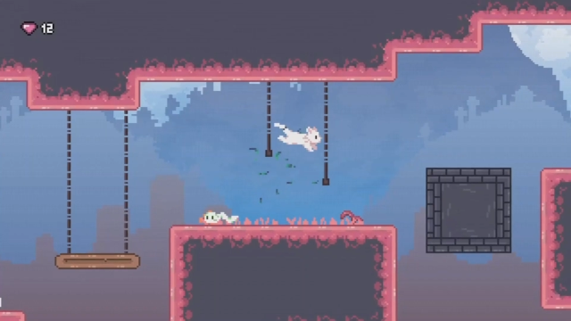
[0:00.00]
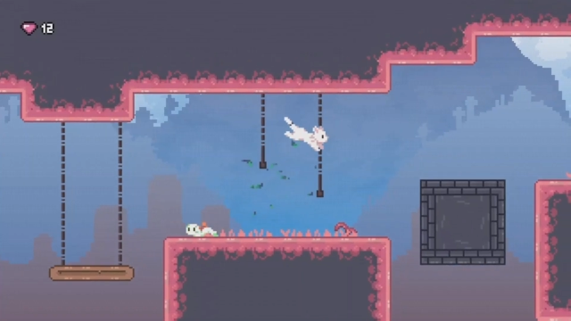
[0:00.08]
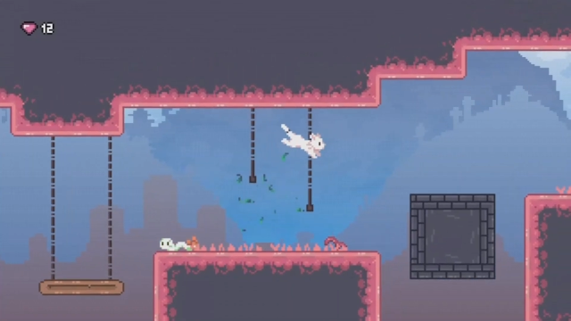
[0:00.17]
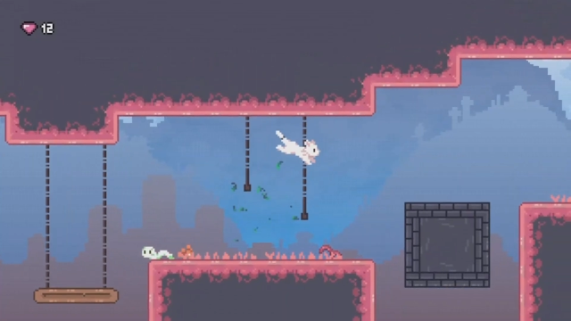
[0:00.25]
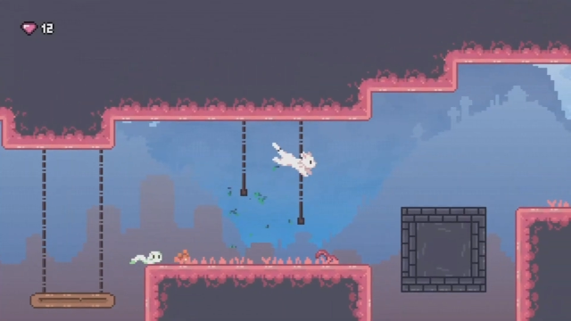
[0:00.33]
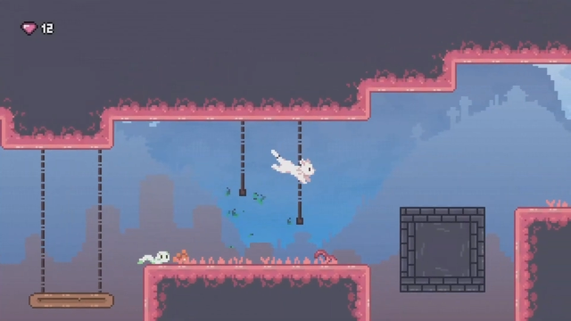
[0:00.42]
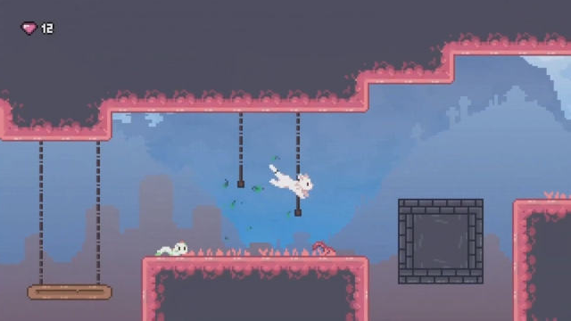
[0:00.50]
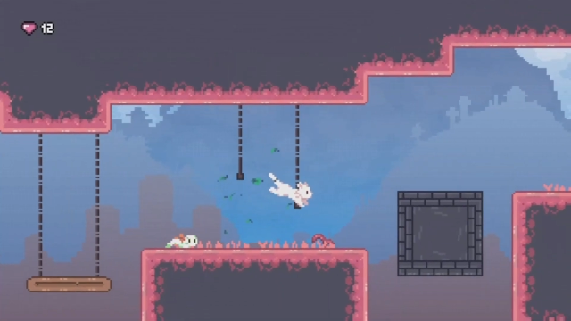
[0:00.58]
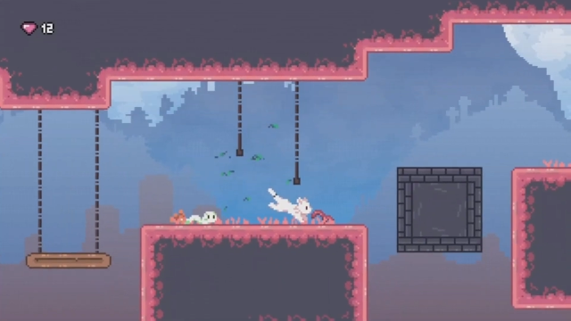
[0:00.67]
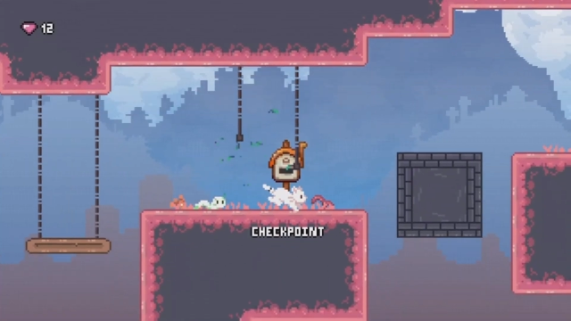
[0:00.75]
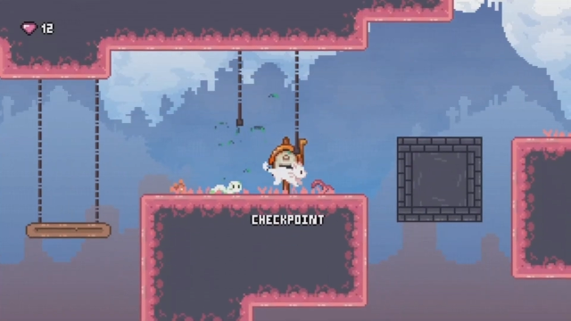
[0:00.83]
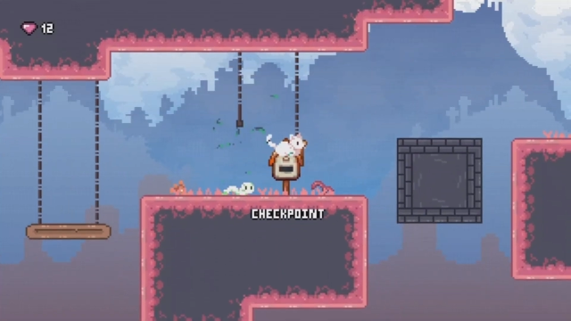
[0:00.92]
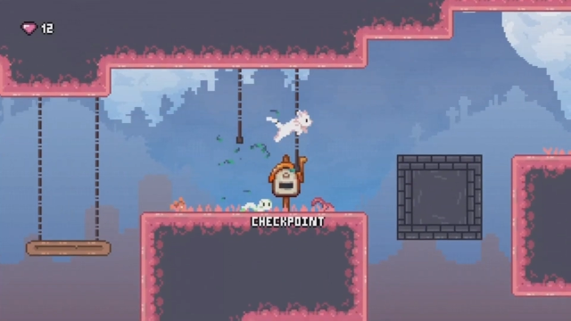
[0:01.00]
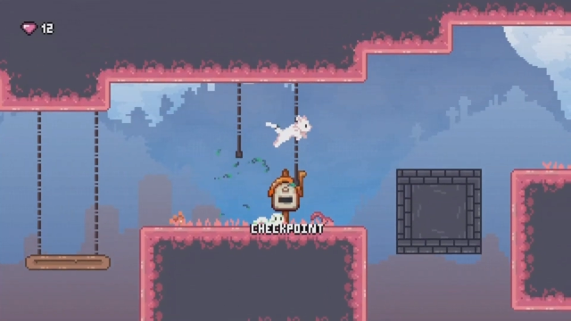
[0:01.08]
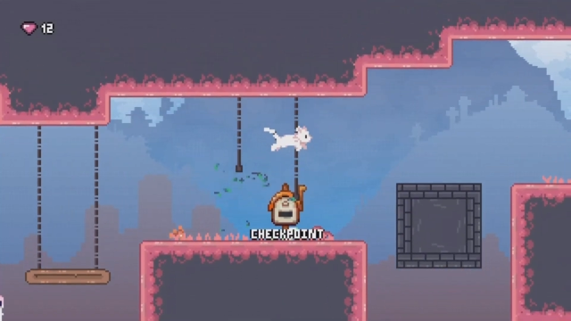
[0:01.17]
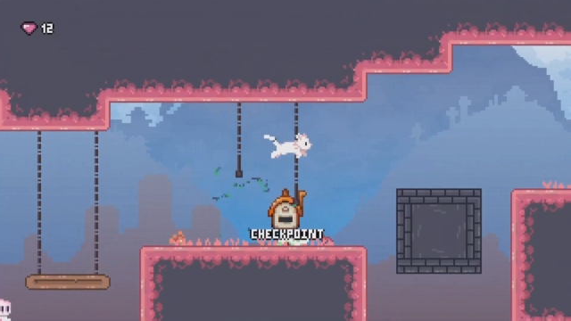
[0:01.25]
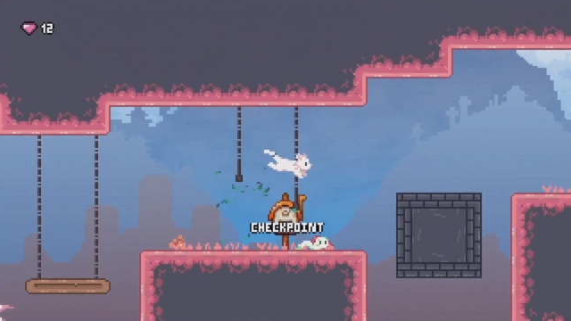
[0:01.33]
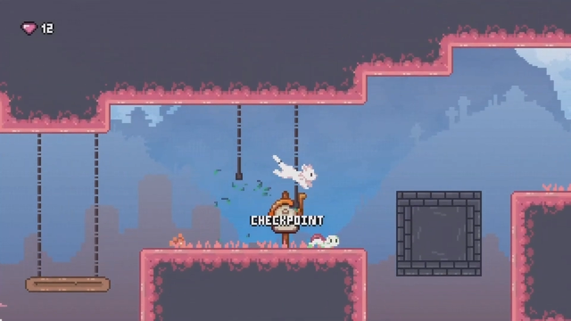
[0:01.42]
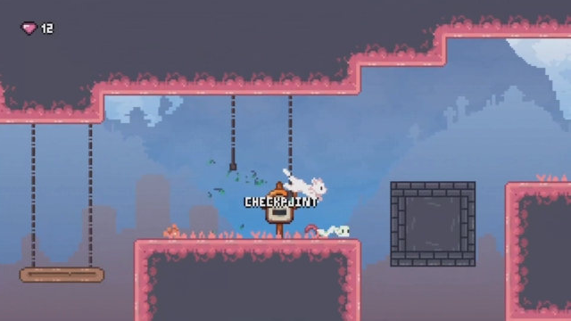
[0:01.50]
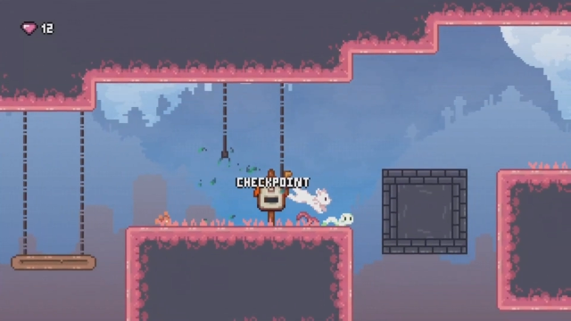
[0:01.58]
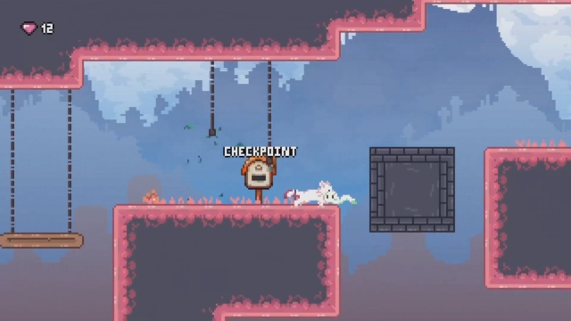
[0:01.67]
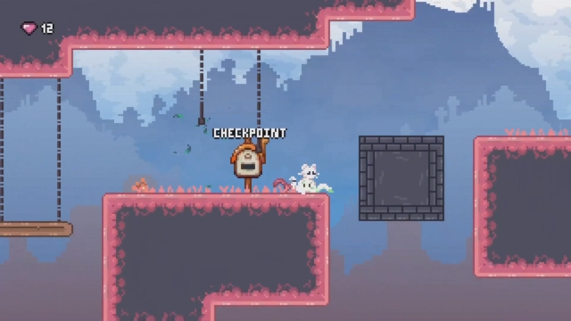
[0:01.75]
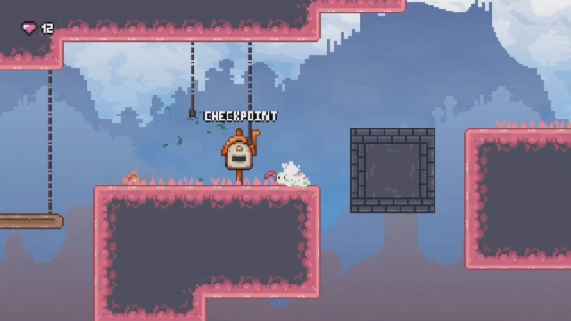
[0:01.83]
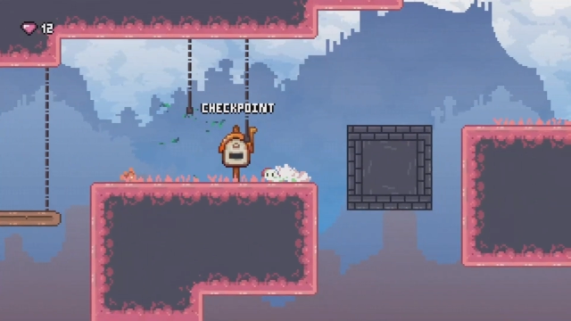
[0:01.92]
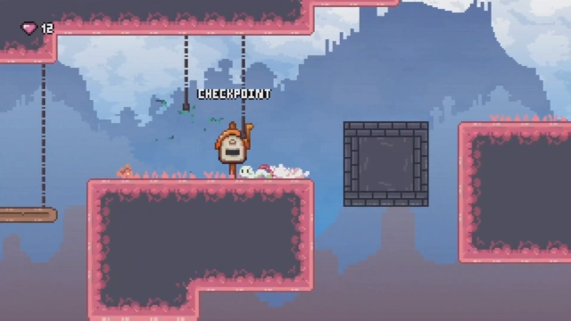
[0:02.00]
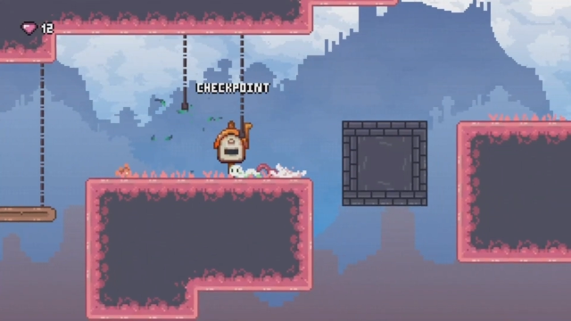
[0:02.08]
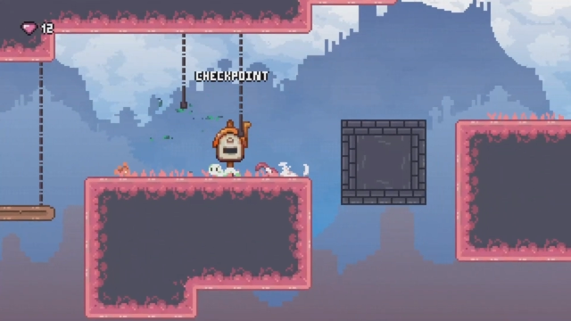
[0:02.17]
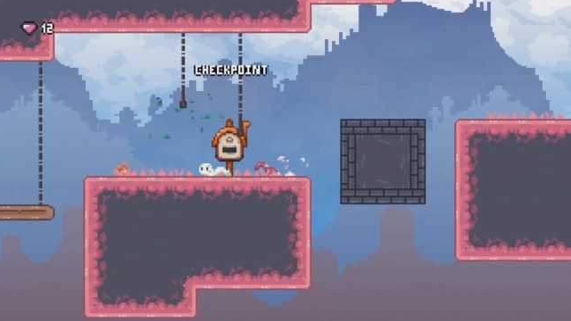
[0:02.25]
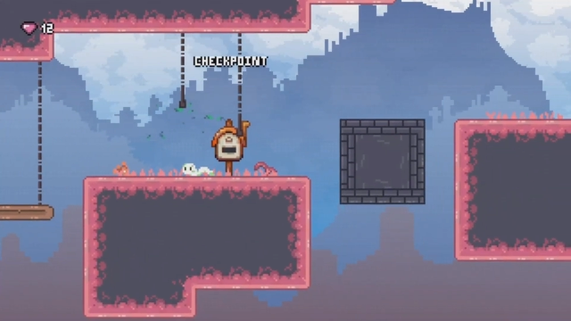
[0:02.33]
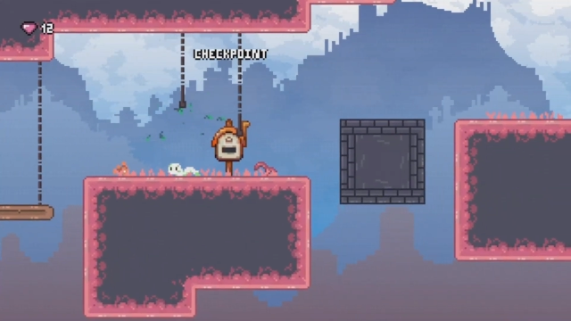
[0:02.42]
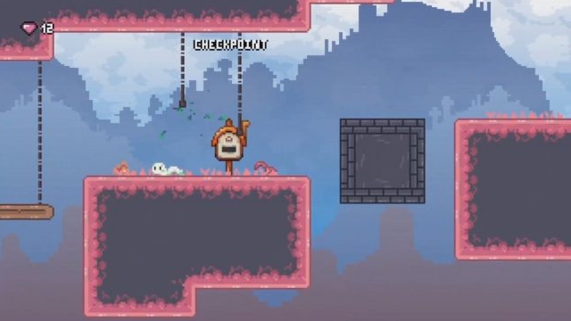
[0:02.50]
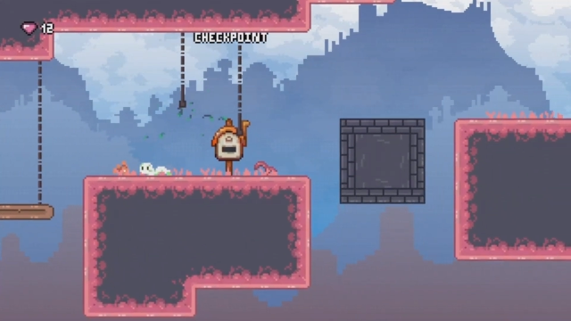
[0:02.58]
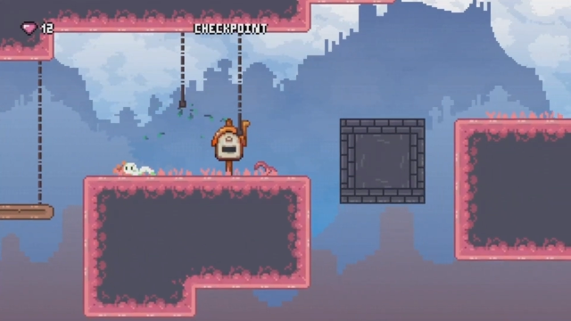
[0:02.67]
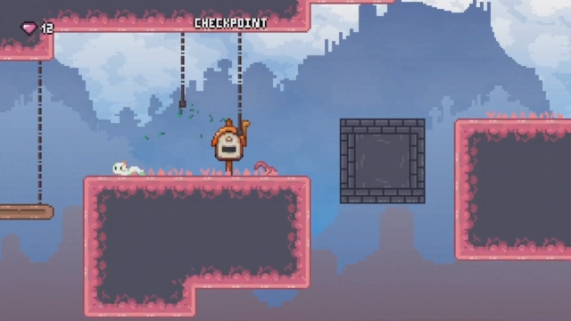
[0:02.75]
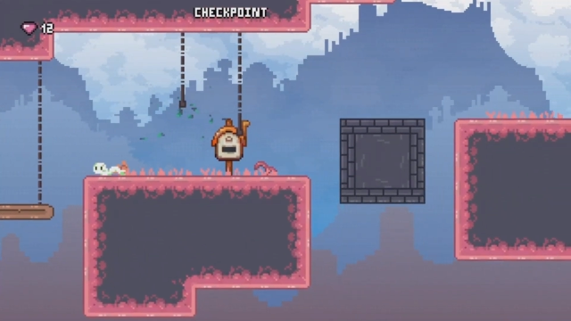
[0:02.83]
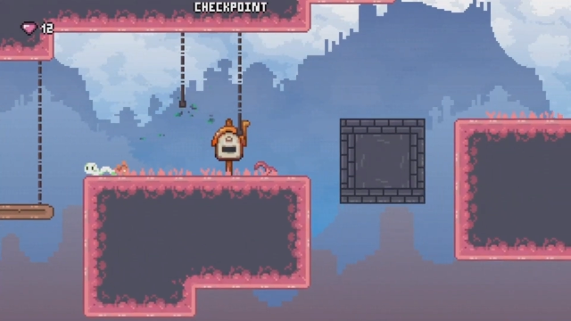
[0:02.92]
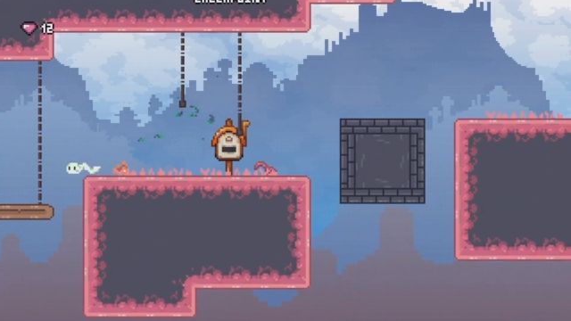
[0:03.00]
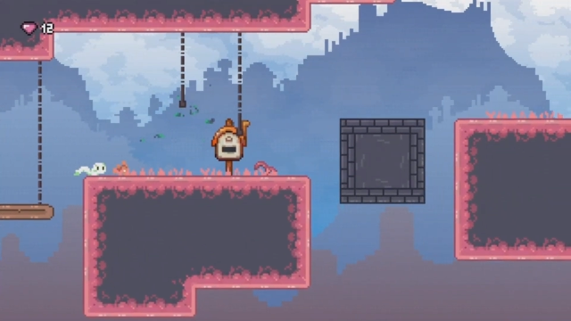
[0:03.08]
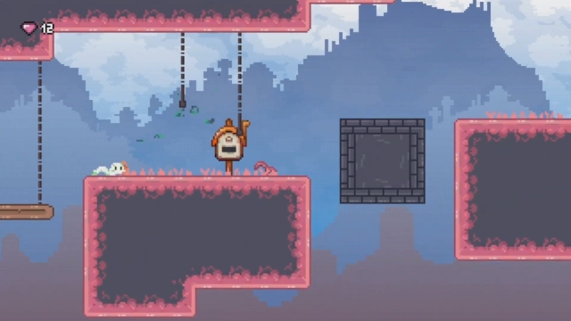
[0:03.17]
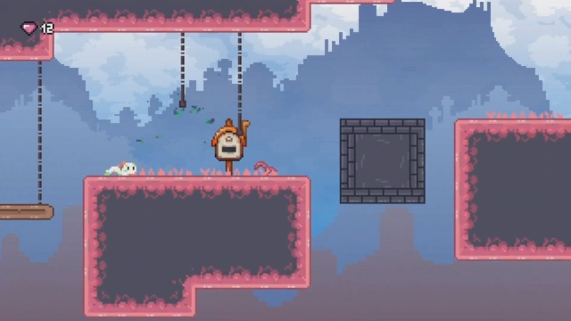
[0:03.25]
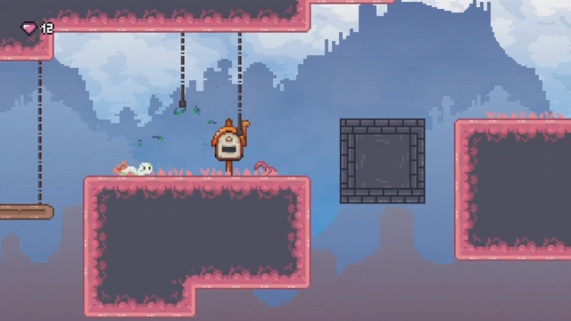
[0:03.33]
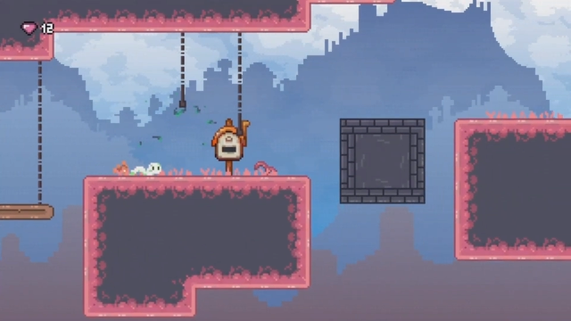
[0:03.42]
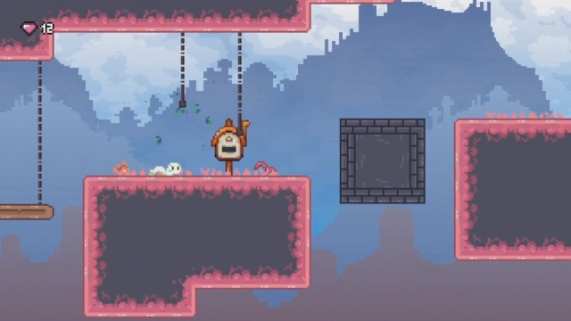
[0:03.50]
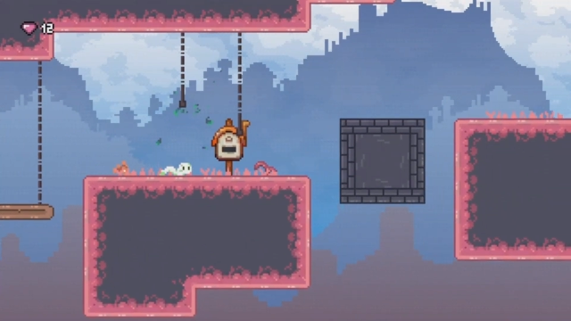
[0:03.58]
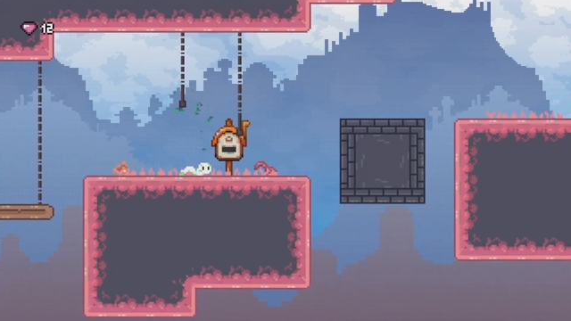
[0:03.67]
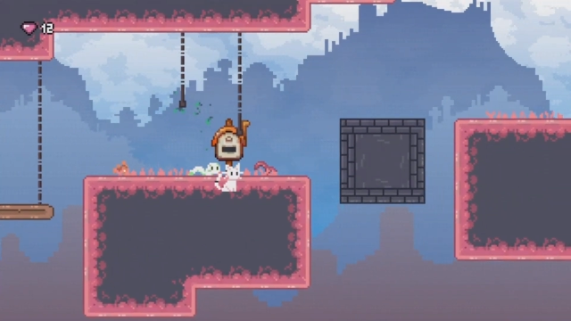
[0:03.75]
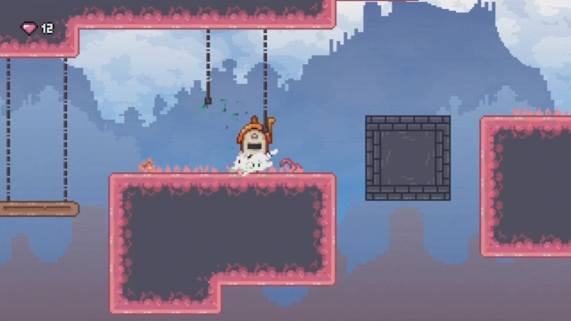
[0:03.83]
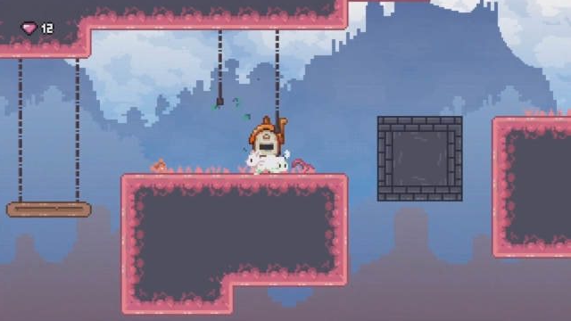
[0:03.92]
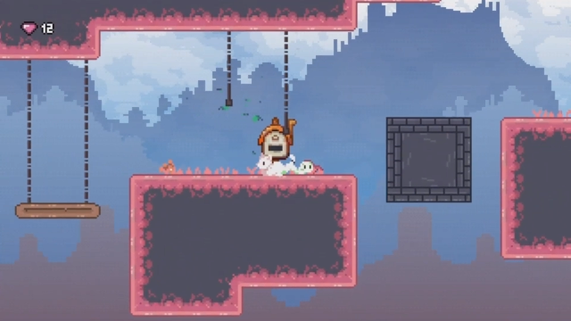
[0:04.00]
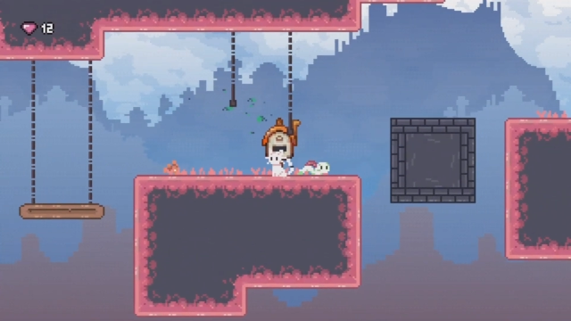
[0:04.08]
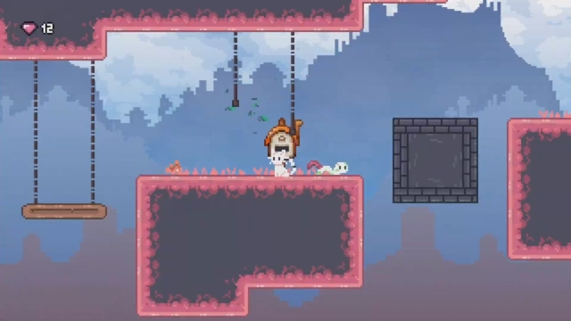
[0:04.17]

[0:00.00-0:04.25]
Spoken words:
(no speaker visible)